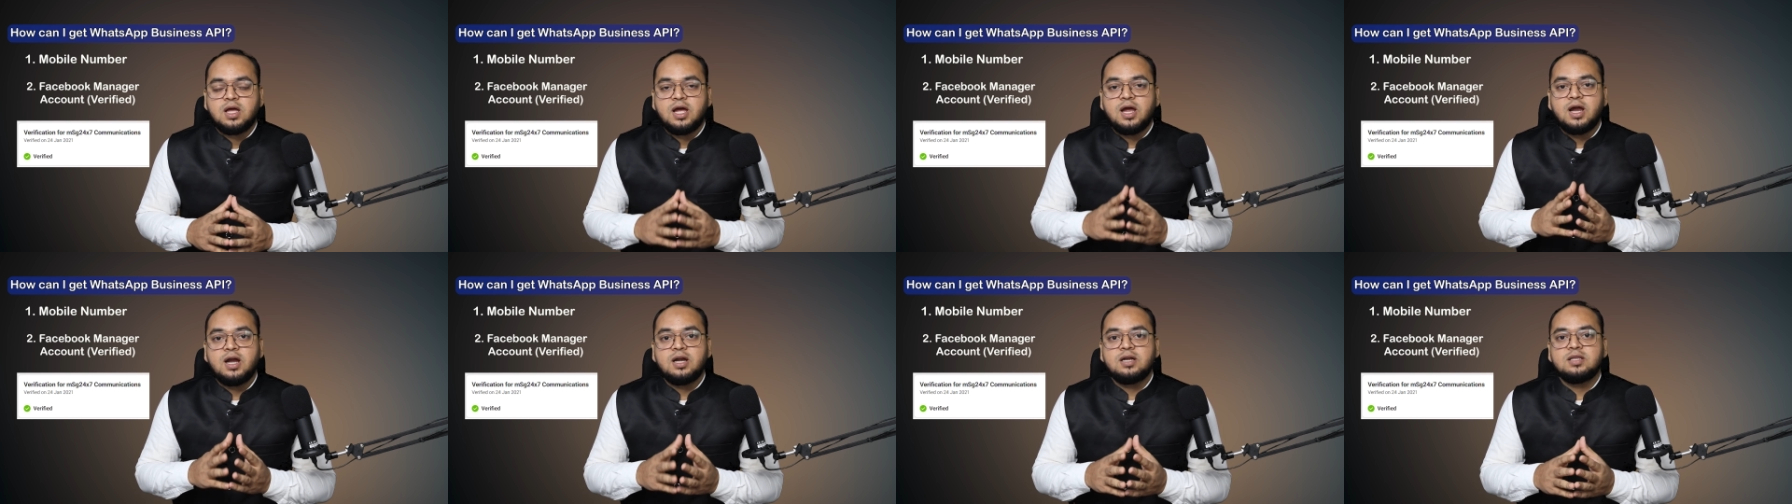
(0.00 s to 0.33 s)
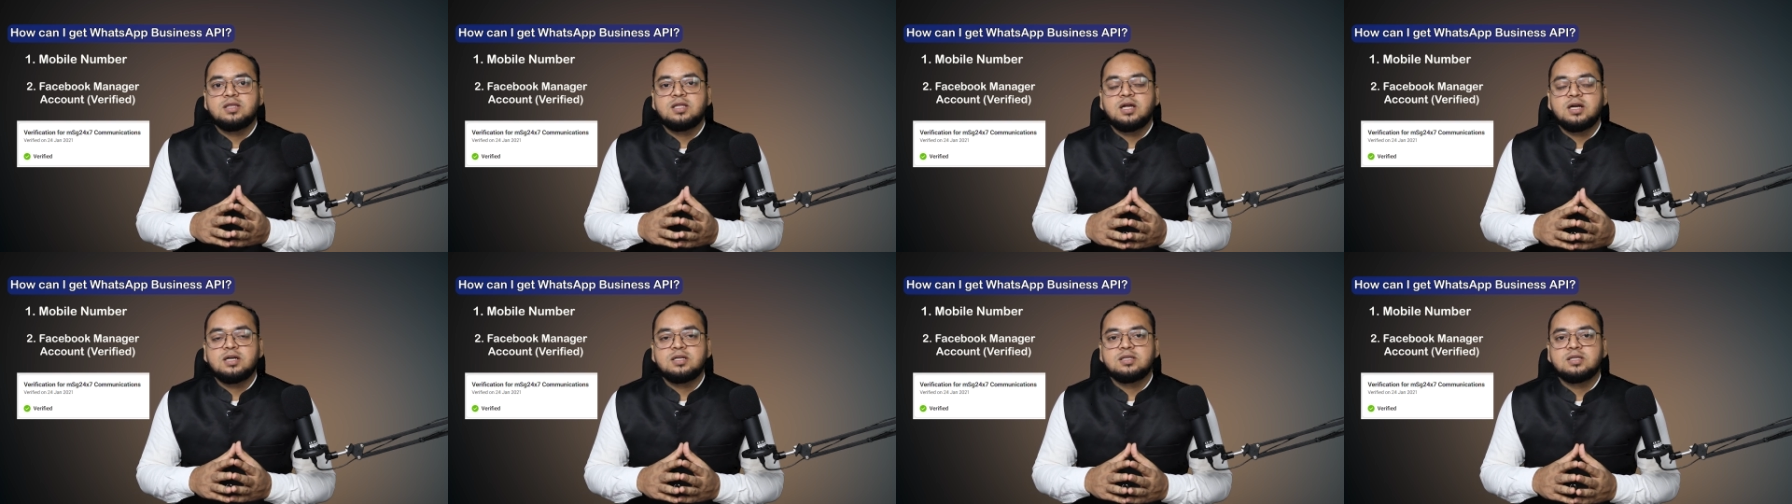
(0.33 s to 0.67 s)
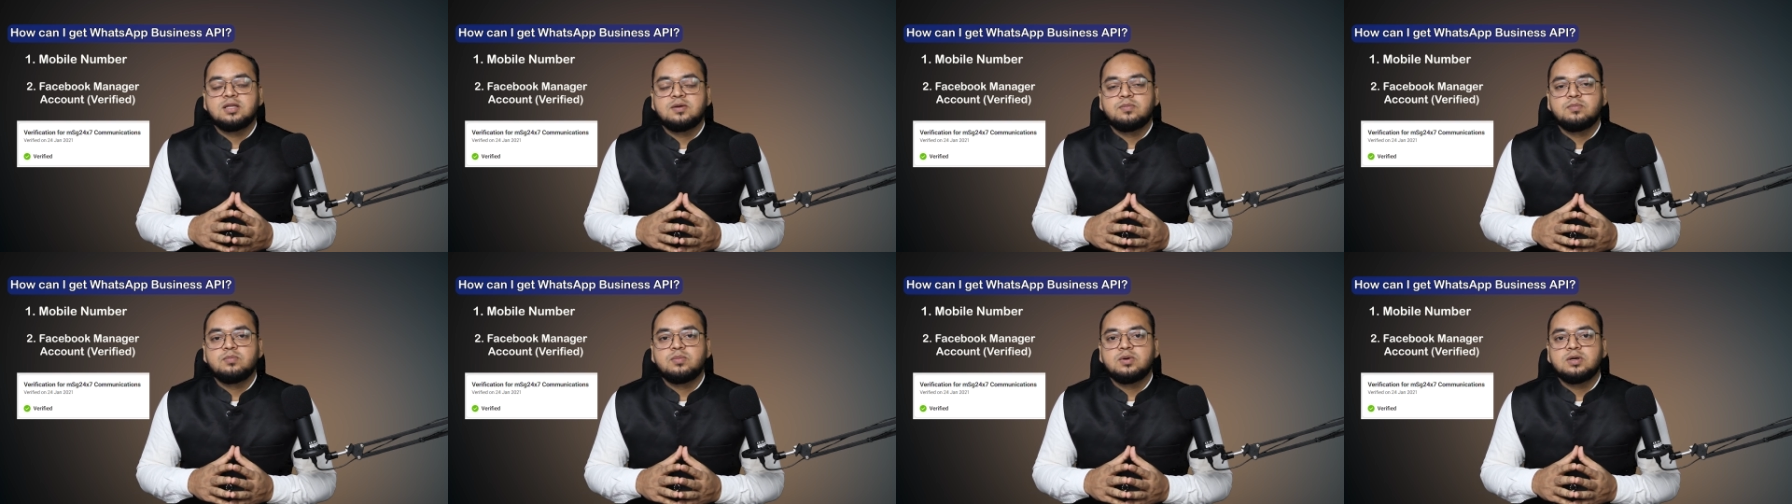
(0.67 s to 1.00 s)
and that
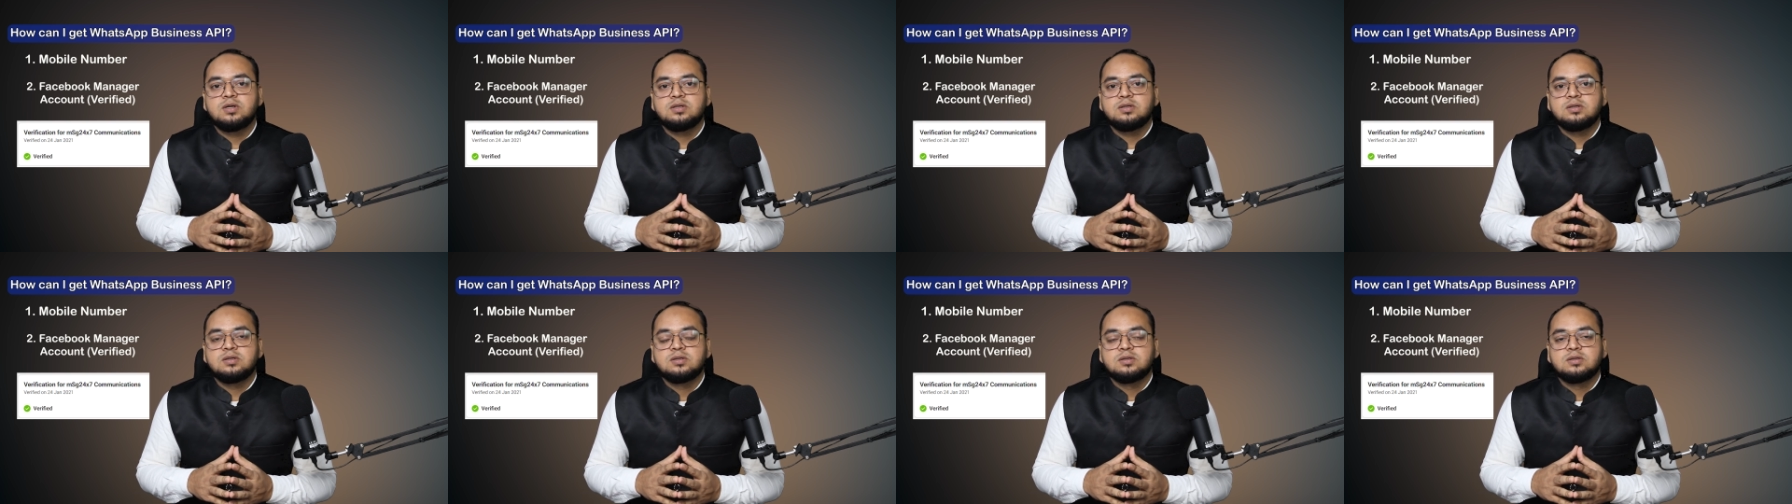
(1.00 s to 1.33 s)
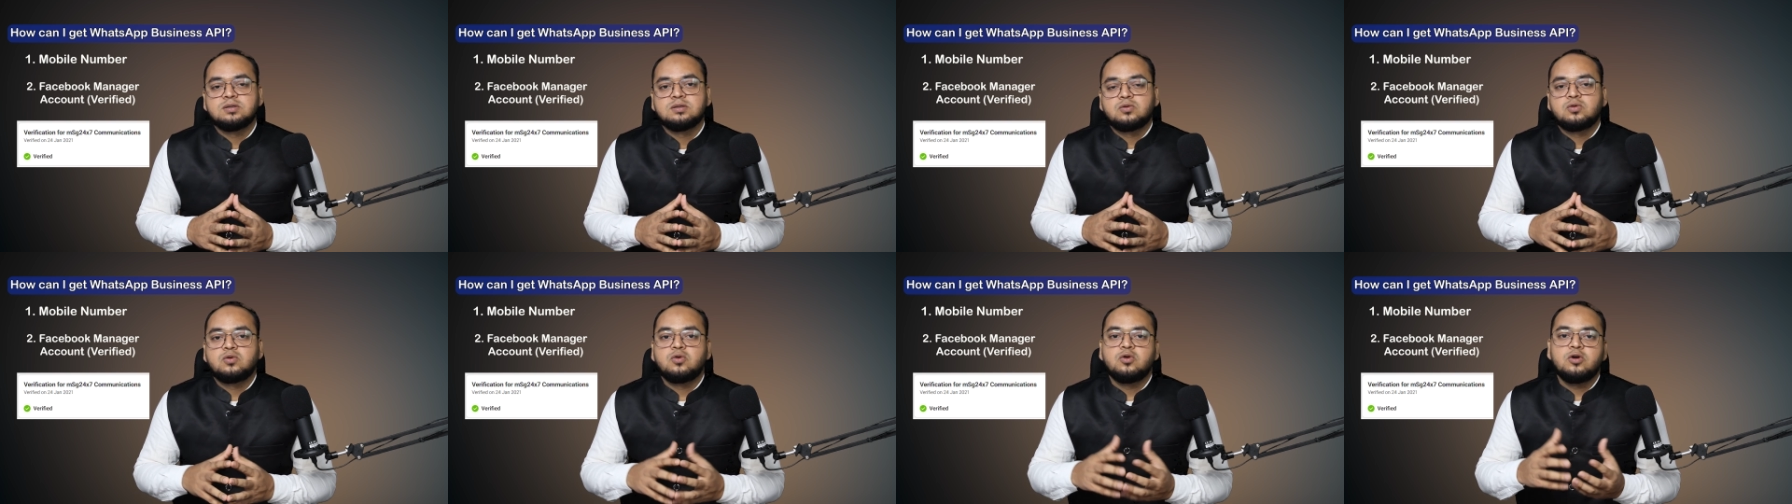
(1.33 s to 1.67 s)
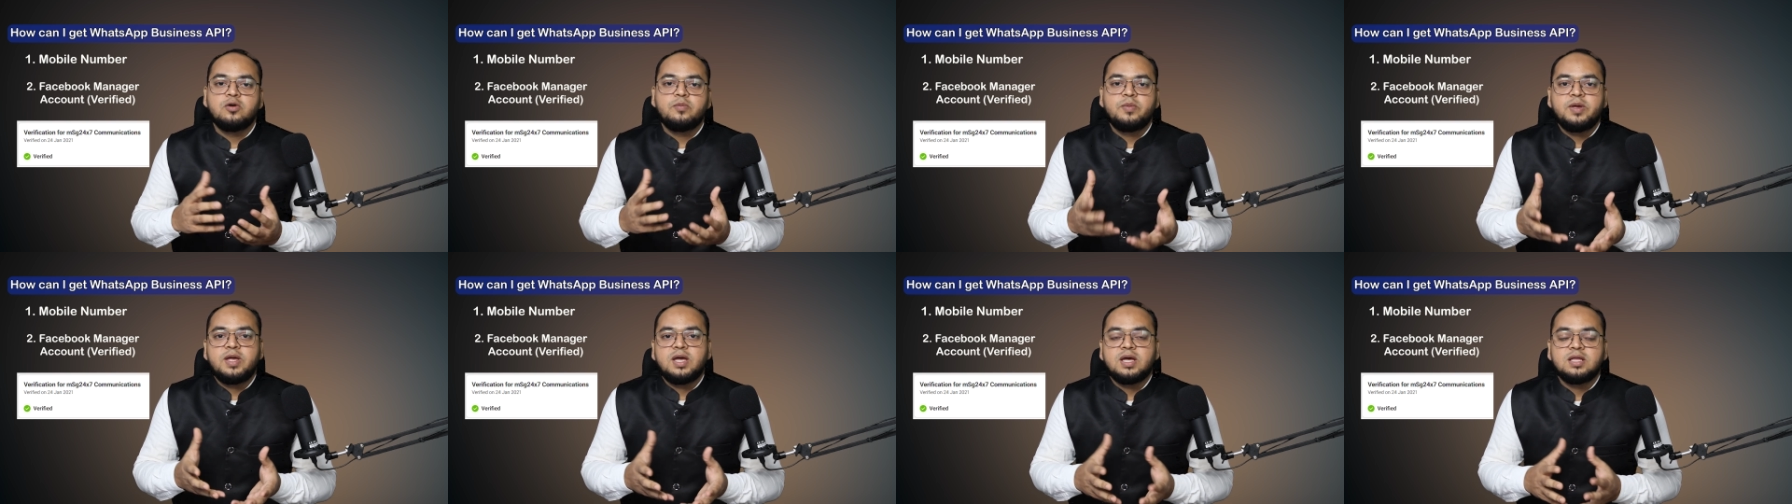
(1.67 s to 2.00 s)
number
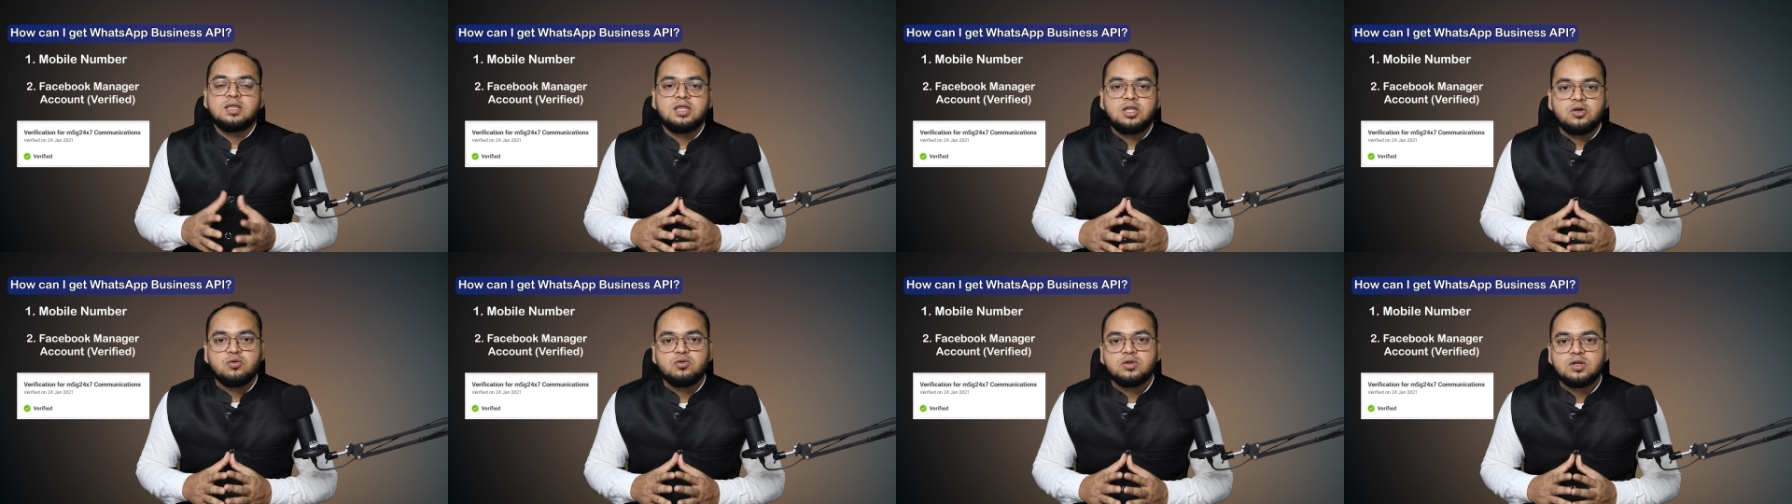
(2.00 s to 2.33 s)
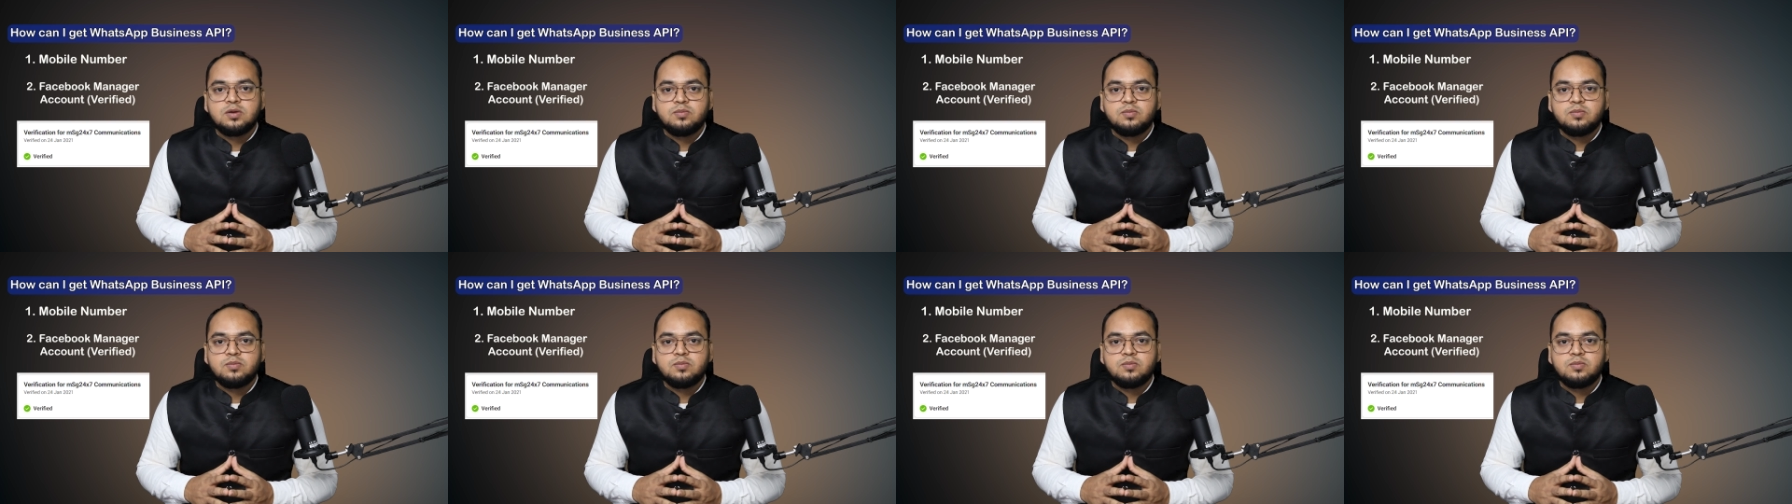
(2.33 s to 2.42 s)
could be a new